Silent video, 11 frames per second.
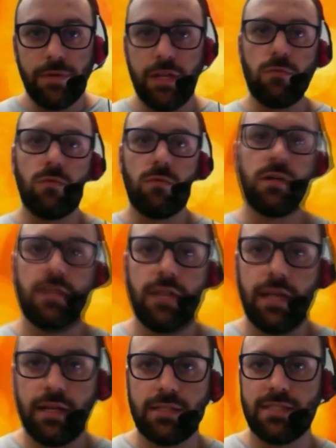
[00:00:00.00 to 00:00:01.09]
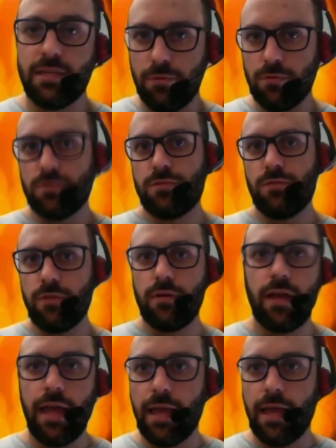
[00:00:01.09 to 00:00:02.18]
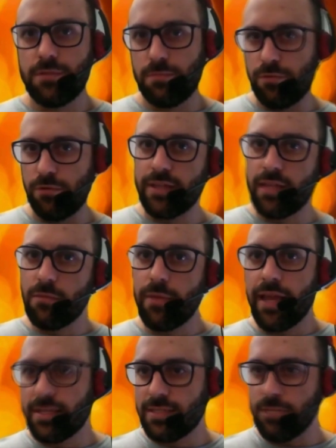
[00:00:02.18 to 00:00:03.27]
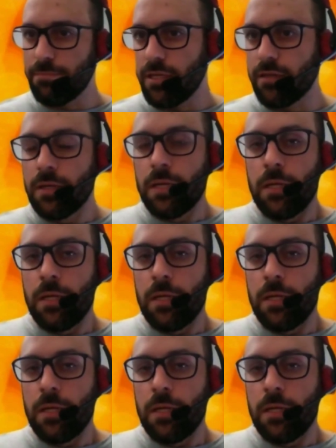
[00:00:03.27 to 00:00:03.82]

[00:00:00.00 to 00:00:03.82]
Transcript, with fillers: real-world examples from apps provided by S A P,